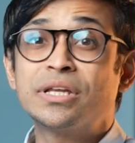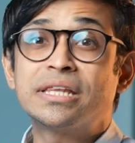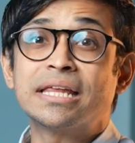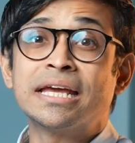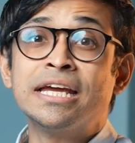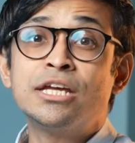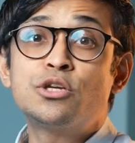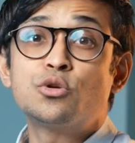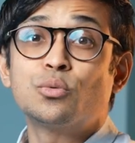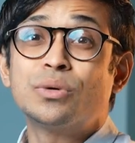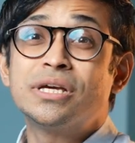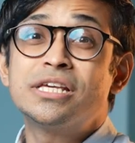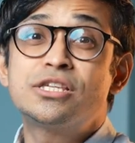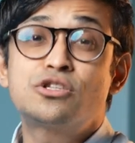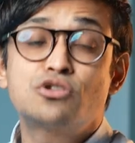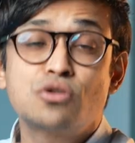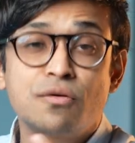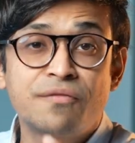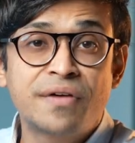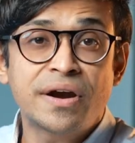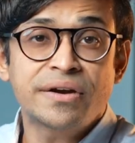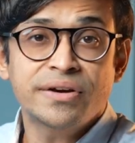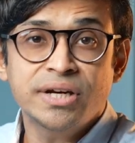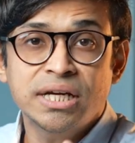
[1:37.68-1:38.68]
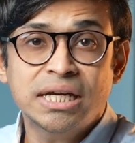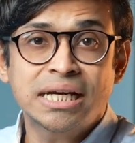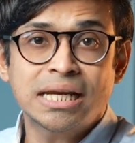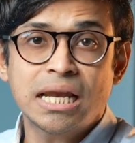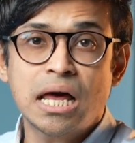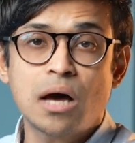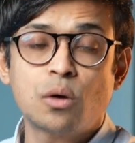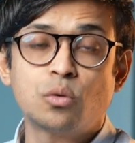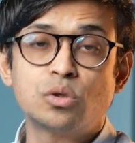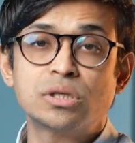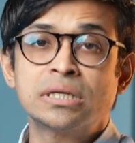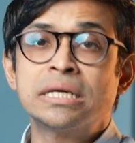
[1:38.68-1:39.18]
with E2E's sovereign
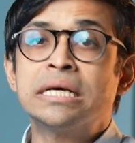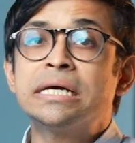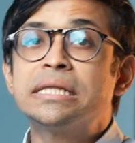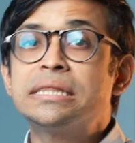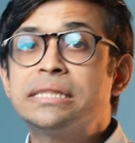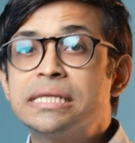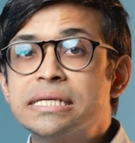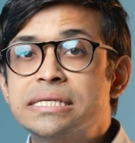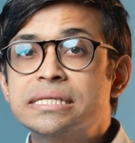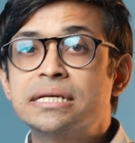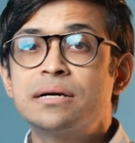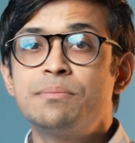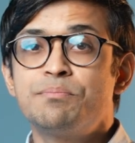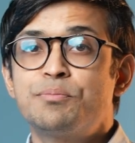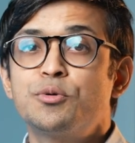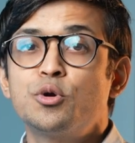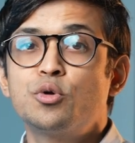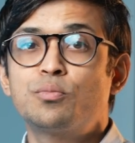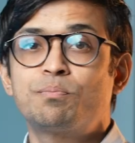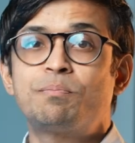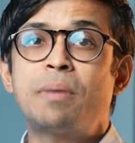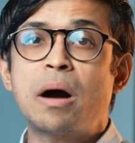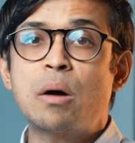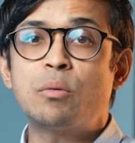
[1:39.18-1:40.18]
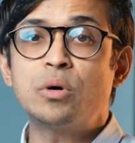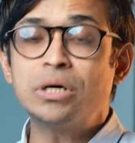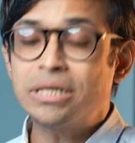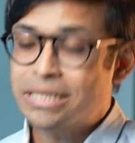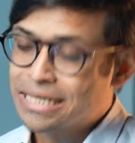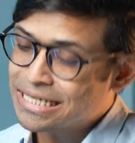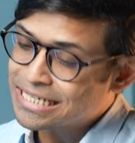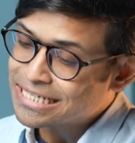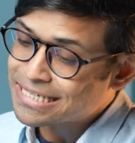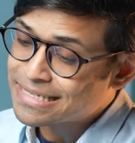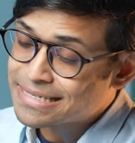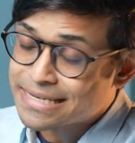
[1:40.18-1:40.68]
cloud, this compute power
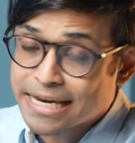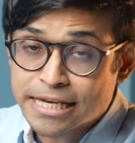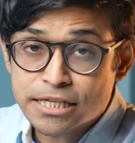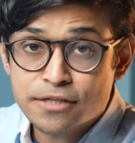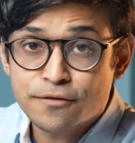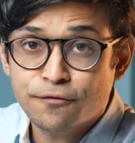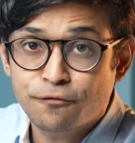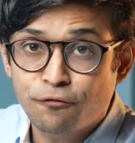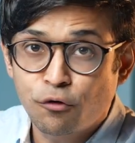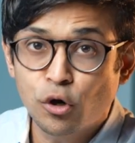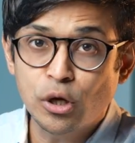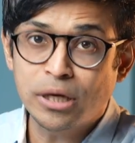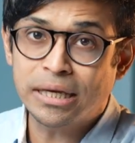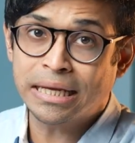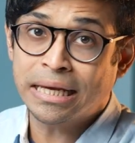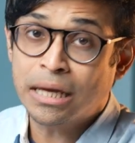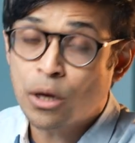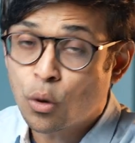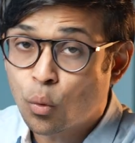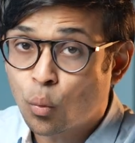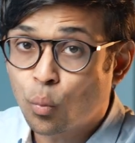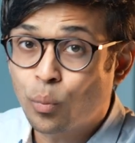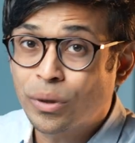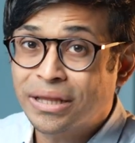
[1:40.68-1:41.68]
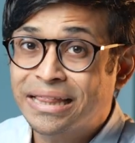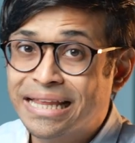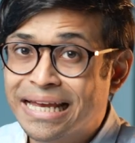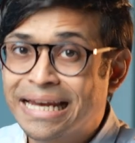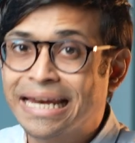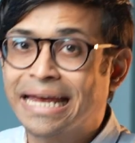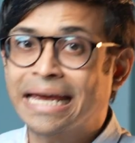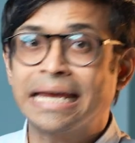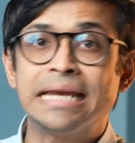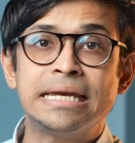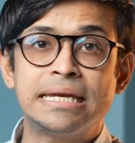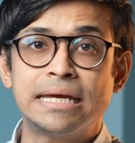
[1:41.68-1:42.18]
stays fully
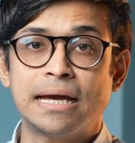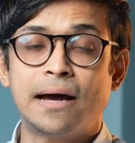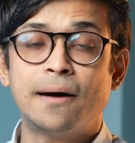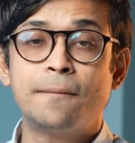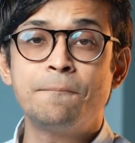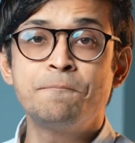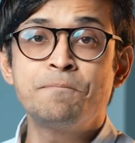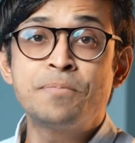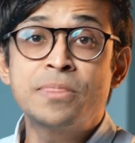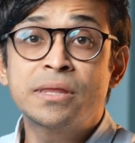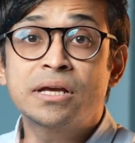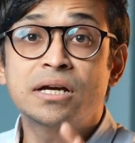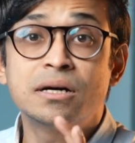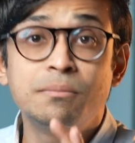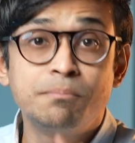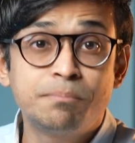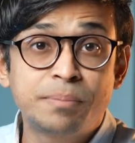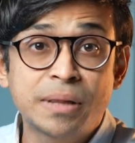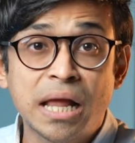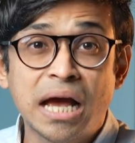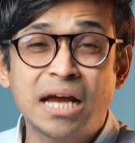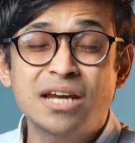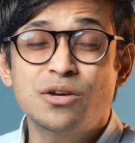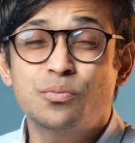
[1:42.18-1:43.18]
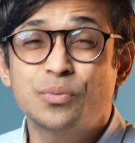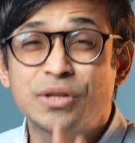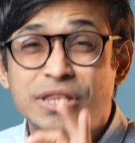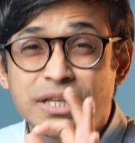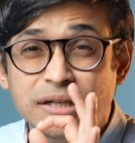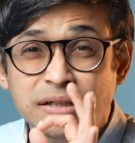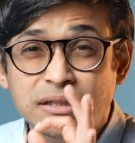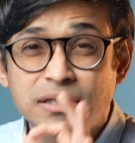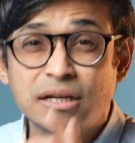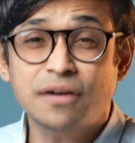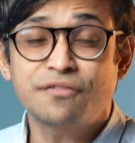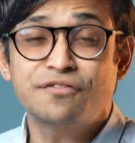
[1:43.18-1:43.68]
within India, compliant with
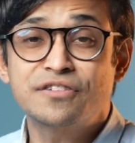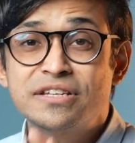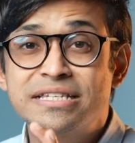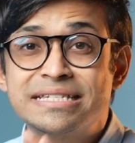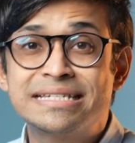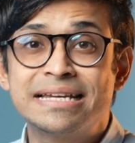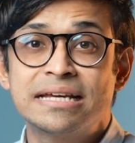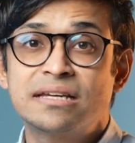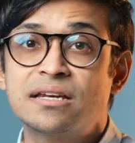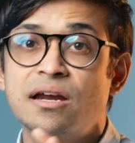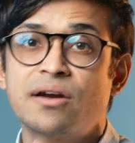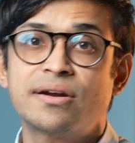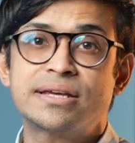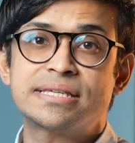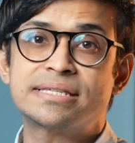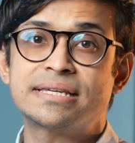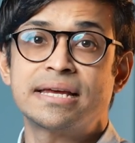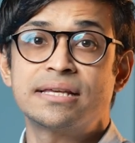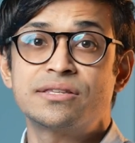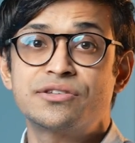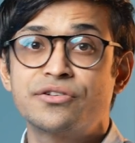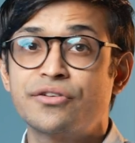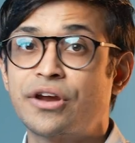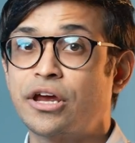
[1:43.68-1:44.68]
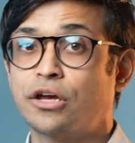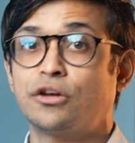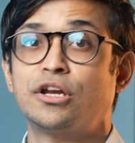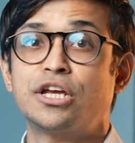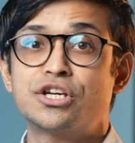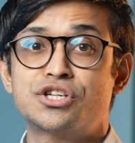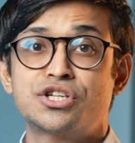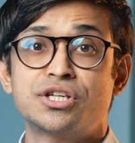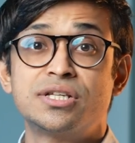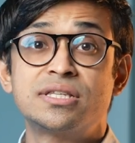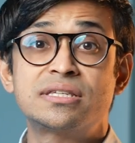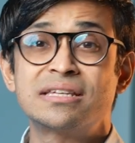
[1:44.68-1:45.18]
the toughest data residency
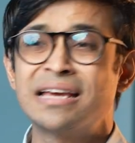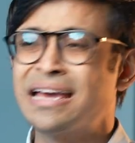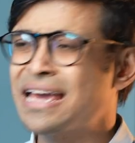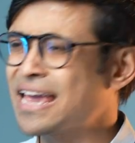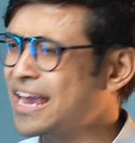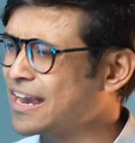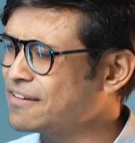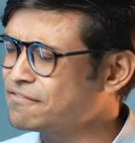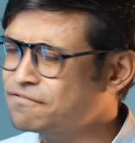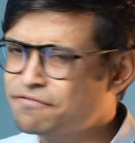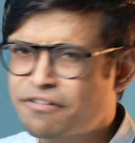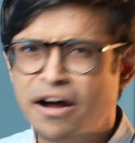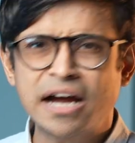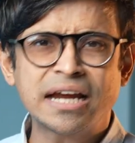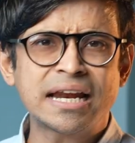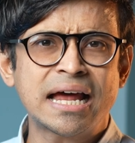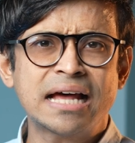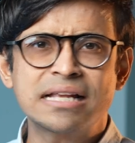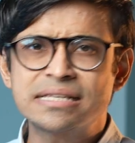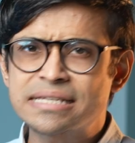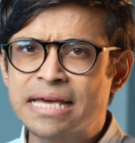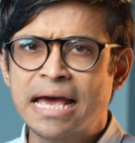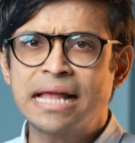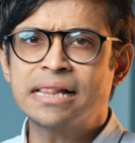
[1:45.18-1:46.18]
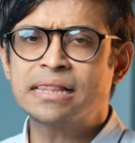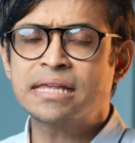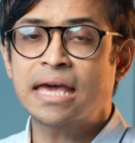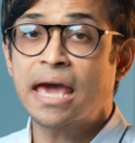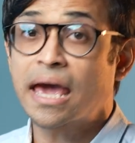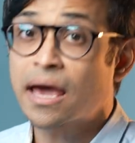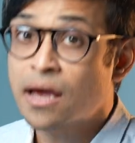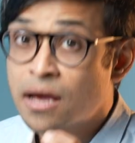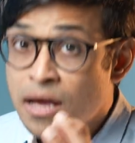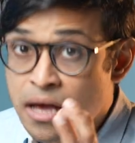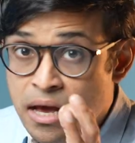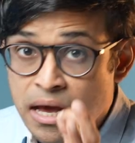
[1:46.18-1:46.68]
regulations in finance,
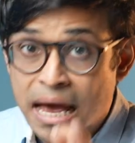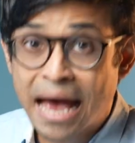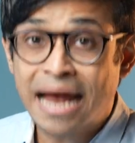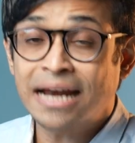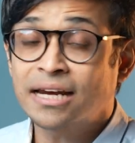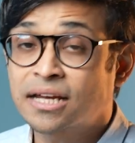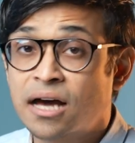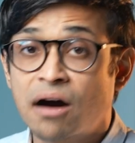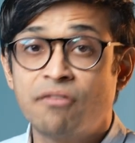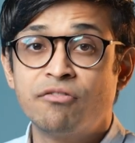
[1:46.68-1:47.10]
healthcare, and